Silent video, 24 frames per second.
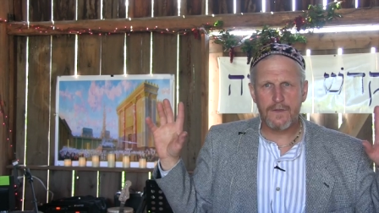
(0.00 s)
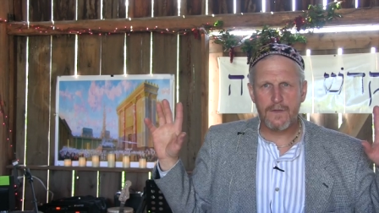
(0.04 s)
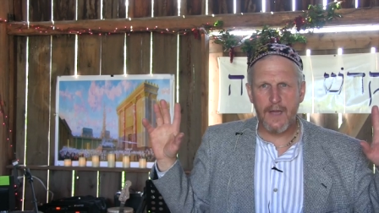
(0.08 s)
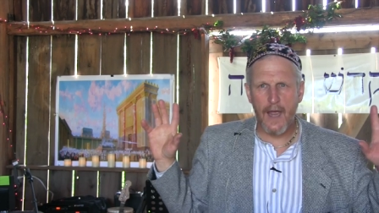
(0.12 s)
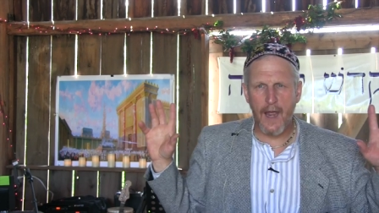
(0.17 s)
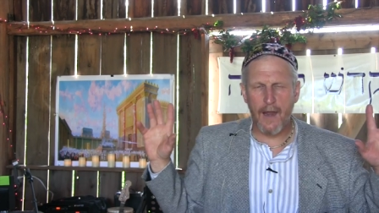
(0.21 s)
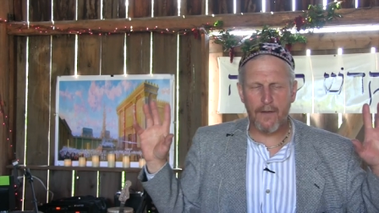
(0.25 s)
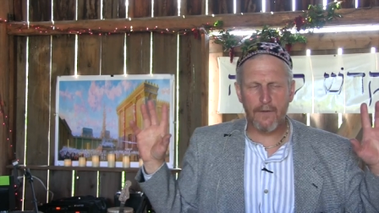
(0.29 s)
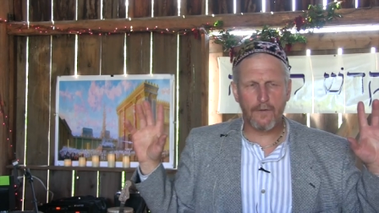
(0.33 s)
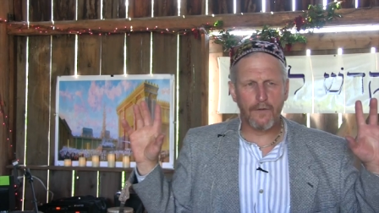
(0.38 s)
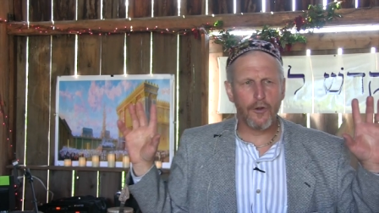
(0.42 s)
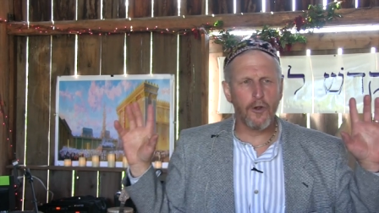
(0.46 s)

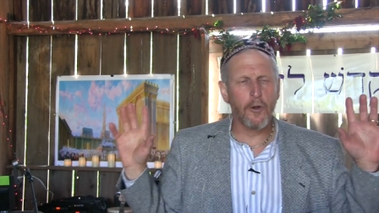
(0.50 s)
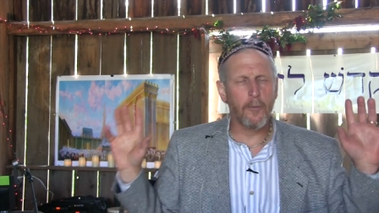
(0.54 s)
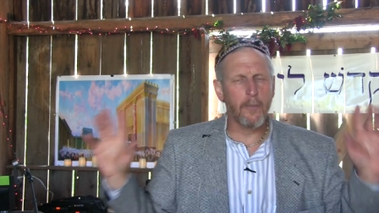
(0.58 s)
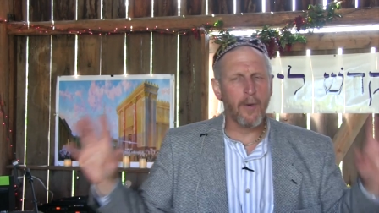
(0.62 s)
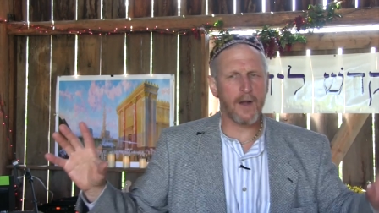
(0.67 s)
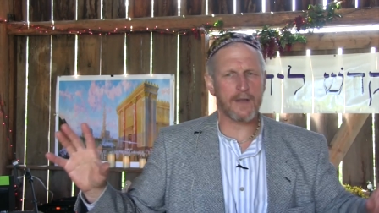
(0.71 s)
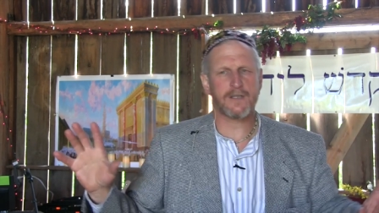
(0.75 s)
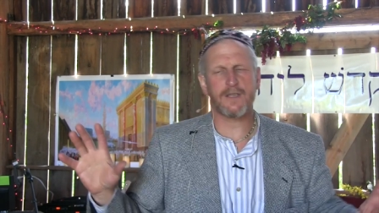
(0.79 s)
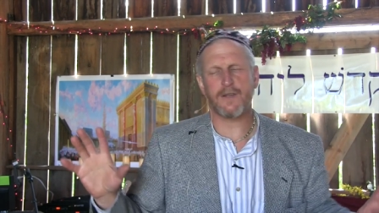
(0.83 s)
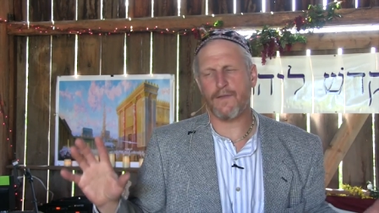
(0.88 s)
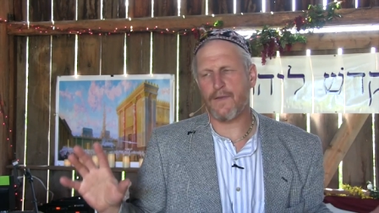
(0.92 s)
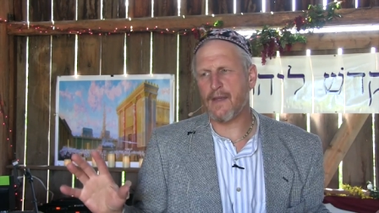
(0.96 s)
they had too
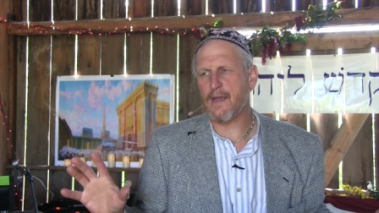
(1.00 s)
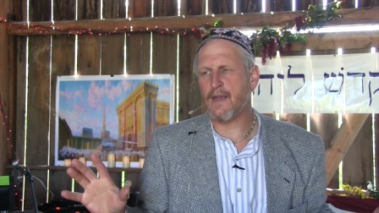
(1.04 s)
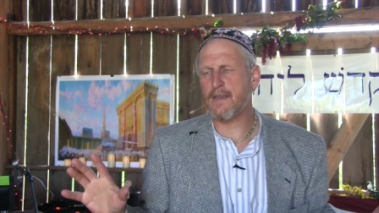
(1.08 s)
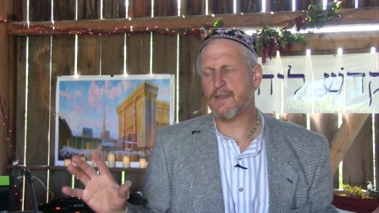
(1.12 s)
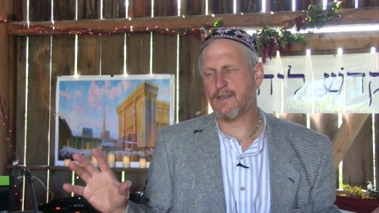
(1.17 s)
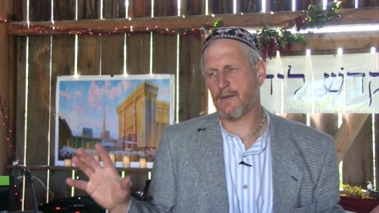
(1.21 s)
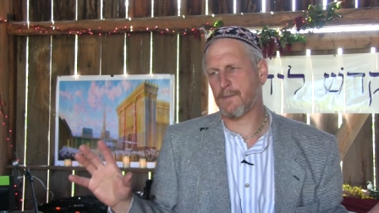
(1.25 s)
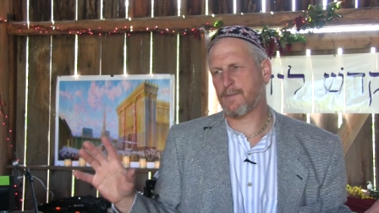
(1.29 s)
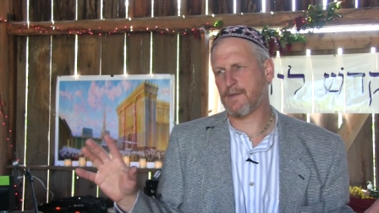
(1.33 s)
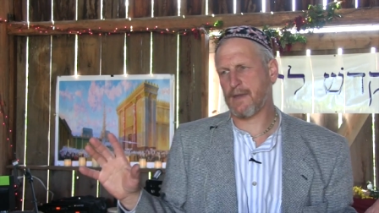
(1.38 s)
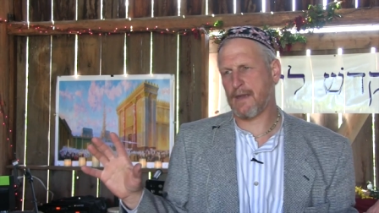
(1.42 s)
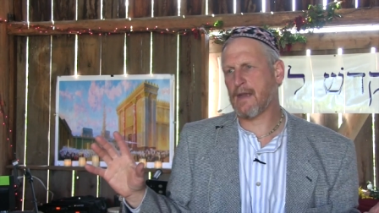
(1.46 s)
much of
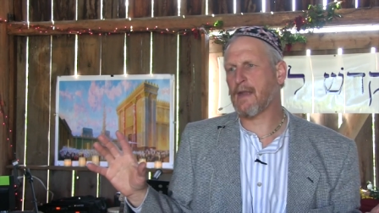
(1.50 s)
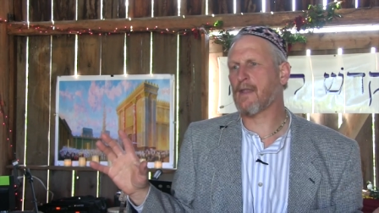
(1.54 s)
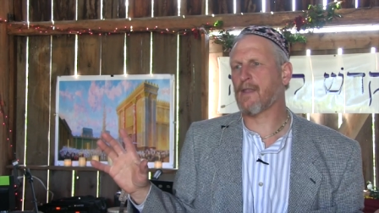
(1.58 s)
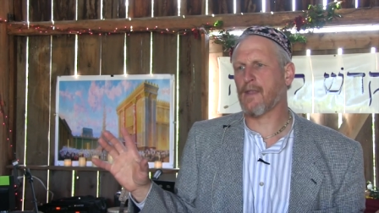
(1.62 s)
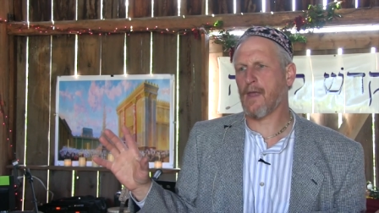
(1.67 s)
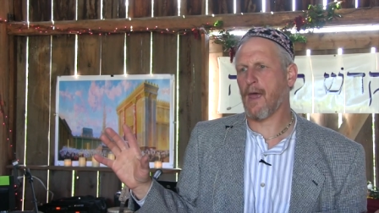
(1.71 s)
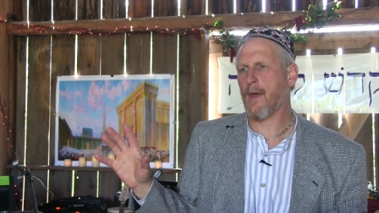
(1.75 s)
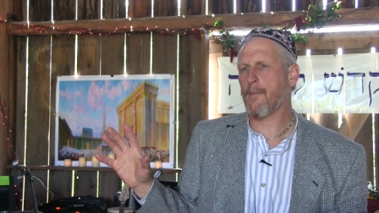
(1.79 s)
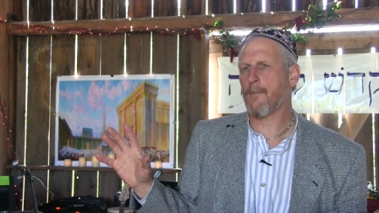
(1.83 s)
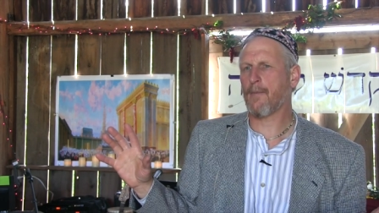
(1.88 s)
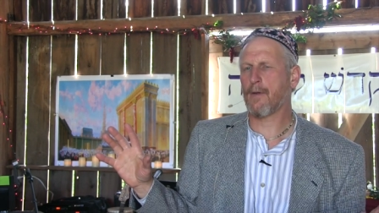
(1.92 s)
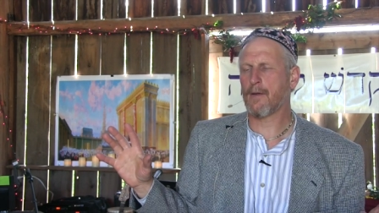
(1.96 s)
Egypt
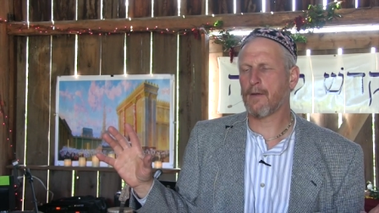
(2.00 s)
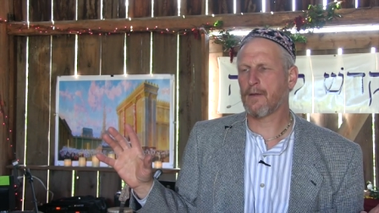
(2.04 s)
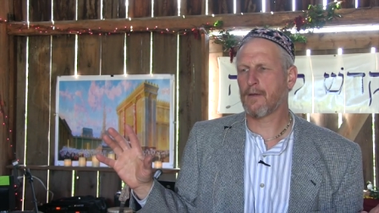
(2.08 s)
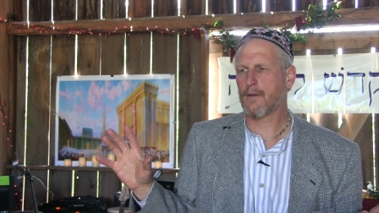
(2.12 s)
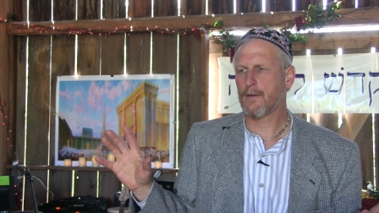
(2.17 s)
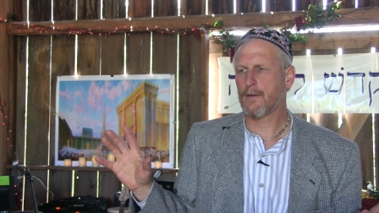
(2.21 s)
in them.